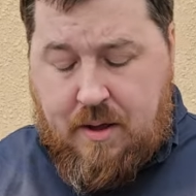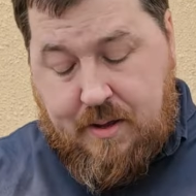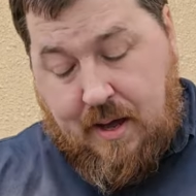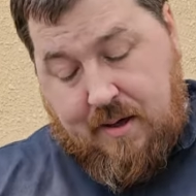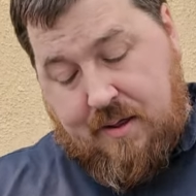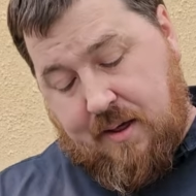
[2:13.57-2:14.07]

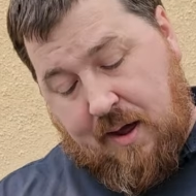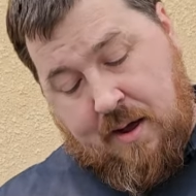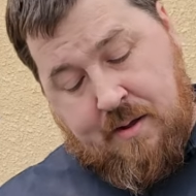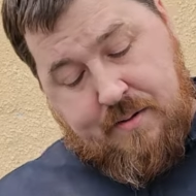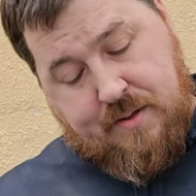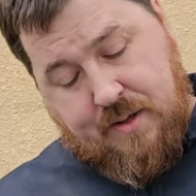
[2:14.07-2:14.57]
Yes.
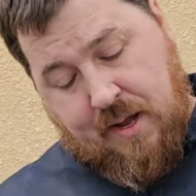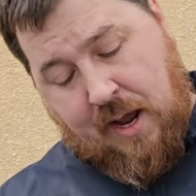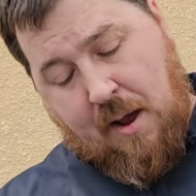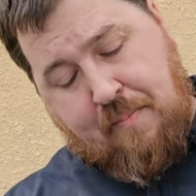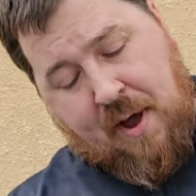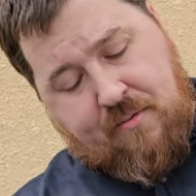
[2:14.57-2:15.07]
Like
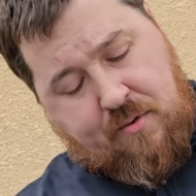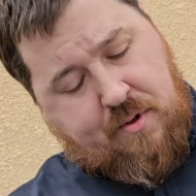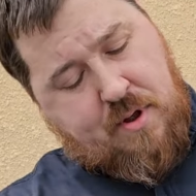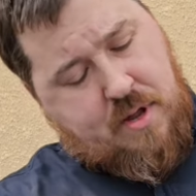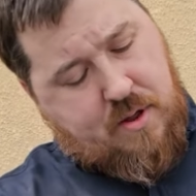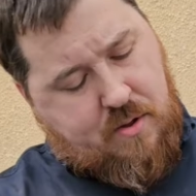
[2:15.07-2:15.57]
I
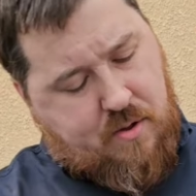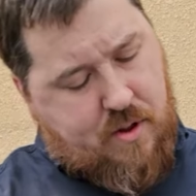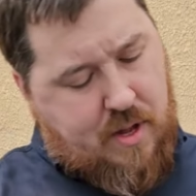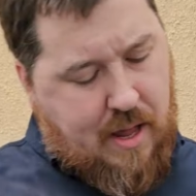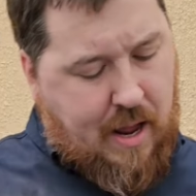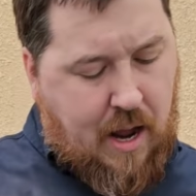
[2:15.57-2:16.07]
bevel
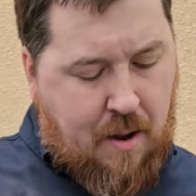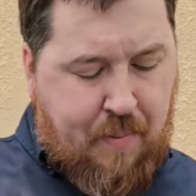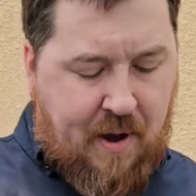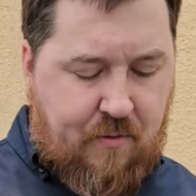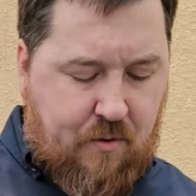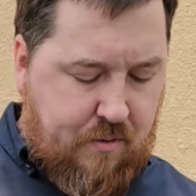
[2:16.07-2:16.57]

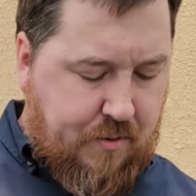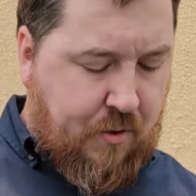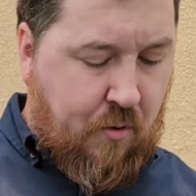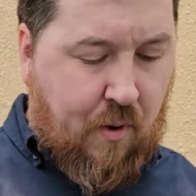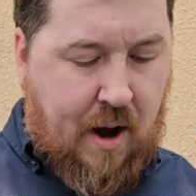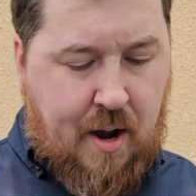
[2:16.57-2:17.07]

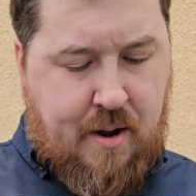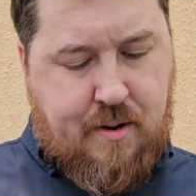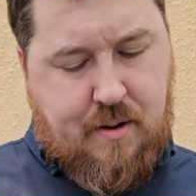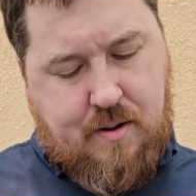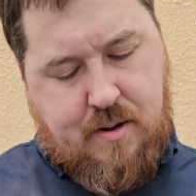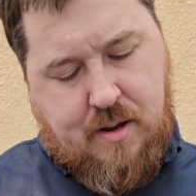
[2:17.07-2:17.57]
the rod
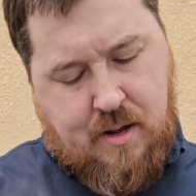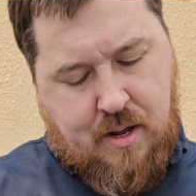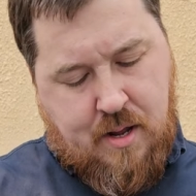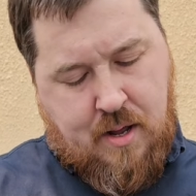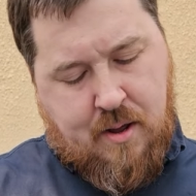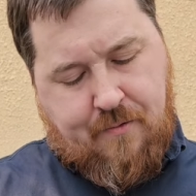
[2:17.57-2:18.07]

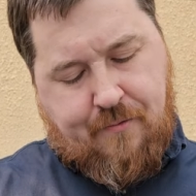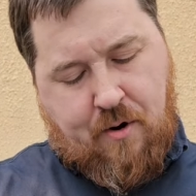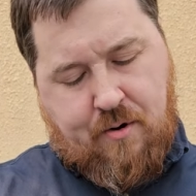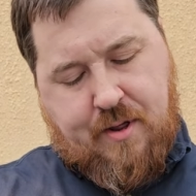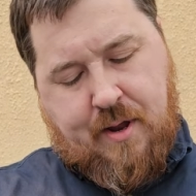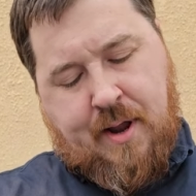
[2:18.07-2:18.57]

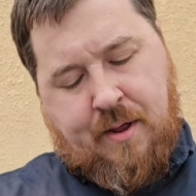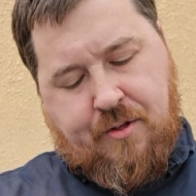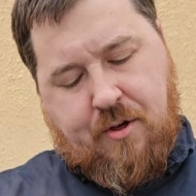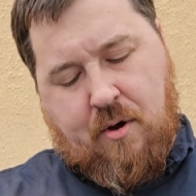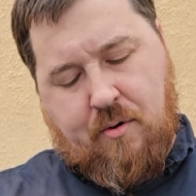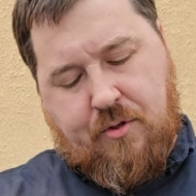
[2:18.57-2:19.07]
first, and then
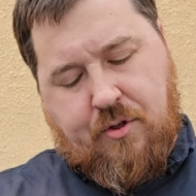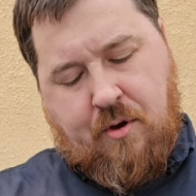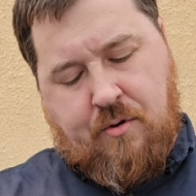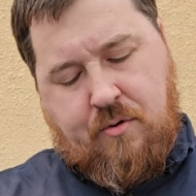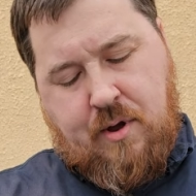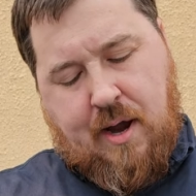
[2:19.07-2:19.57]
so
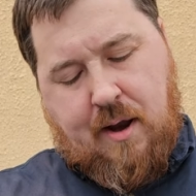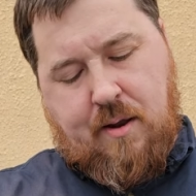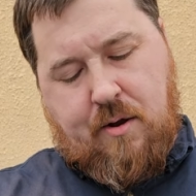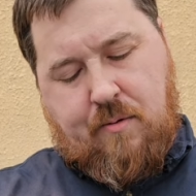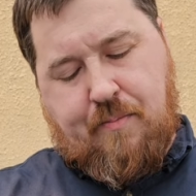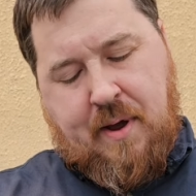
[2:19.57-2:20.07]
you got a
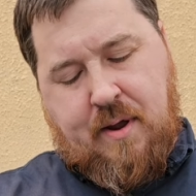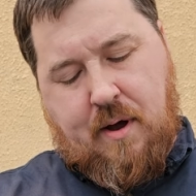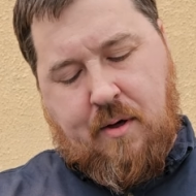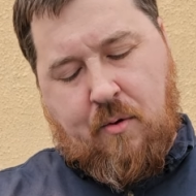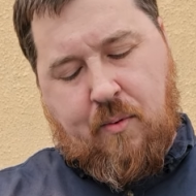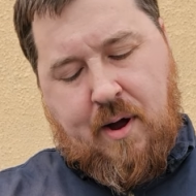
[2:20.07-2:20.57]
little bit
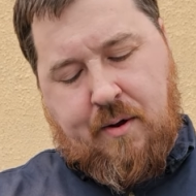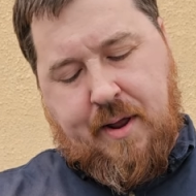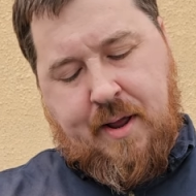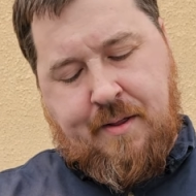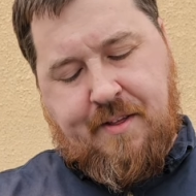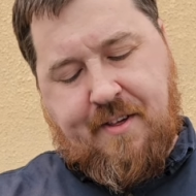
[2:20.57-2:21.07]
of the weld
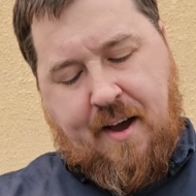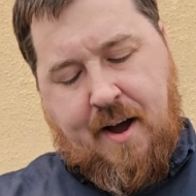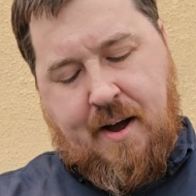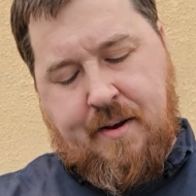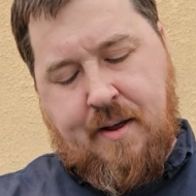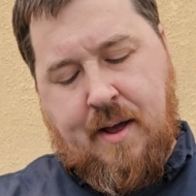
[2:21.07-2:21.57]

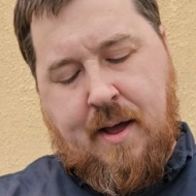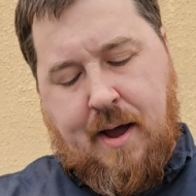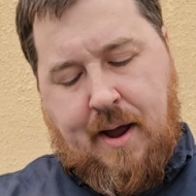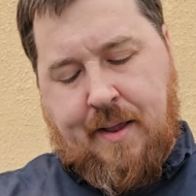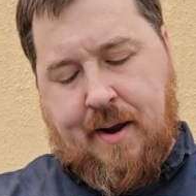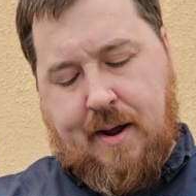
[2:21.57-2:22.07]
inside,
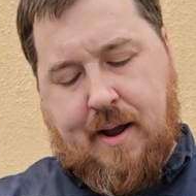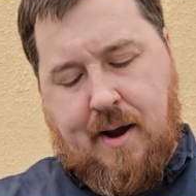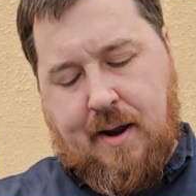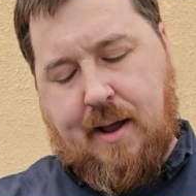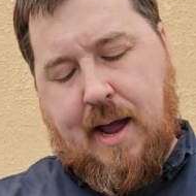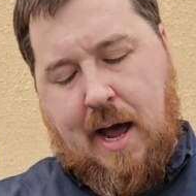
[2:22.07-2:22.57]
and then I
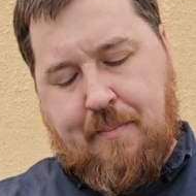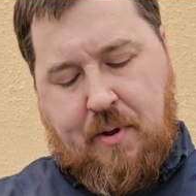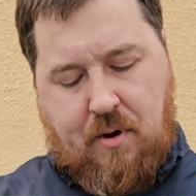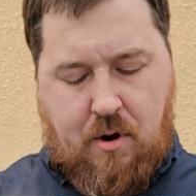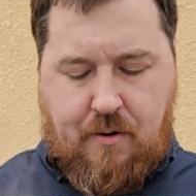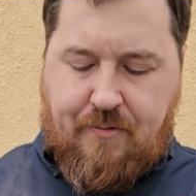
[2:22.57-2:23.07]
kind of cap
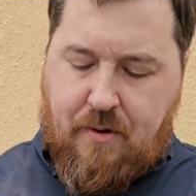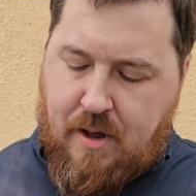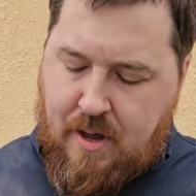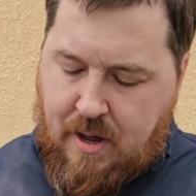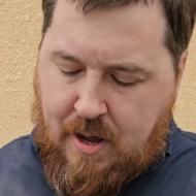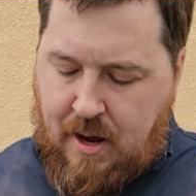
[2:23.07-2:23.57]
it off,
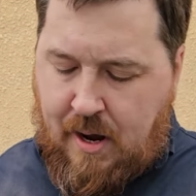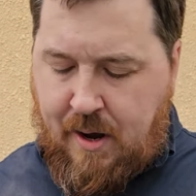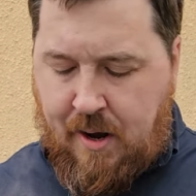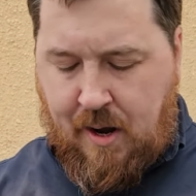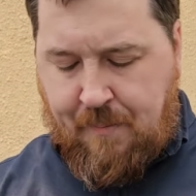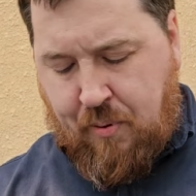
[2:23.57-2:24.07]
and
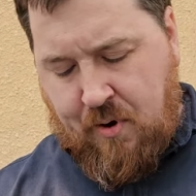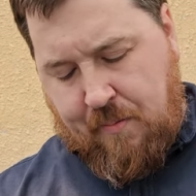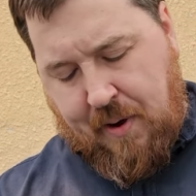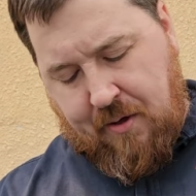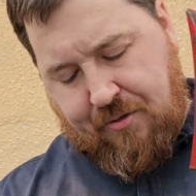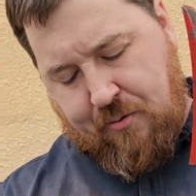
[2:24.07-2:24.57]
then I put
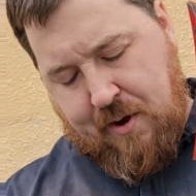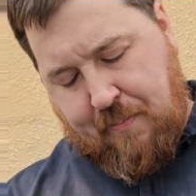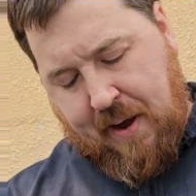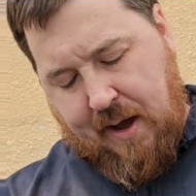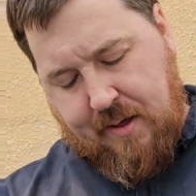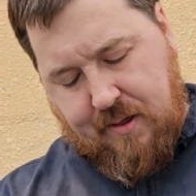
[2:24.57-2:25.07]
about 3
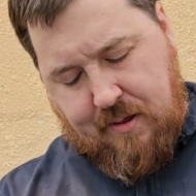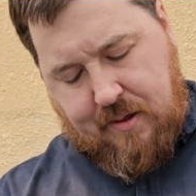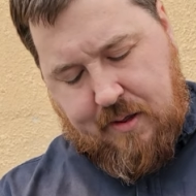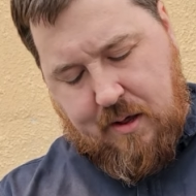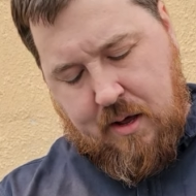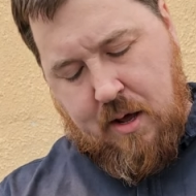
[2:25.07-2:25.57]
passes
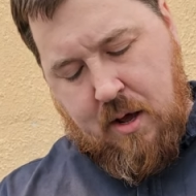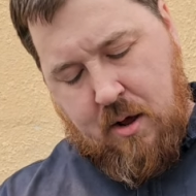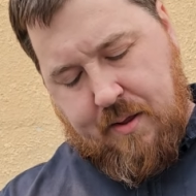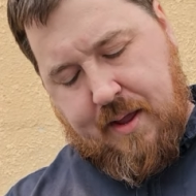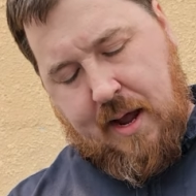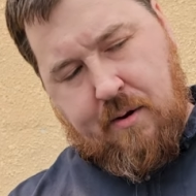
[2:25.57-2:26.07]

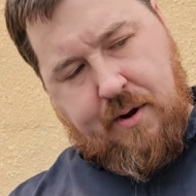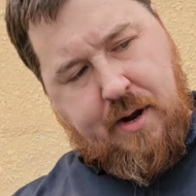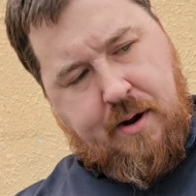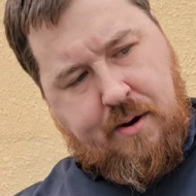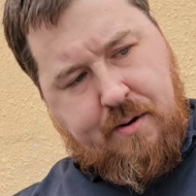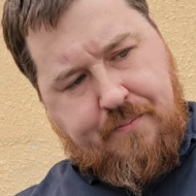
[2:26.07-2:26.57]
down here,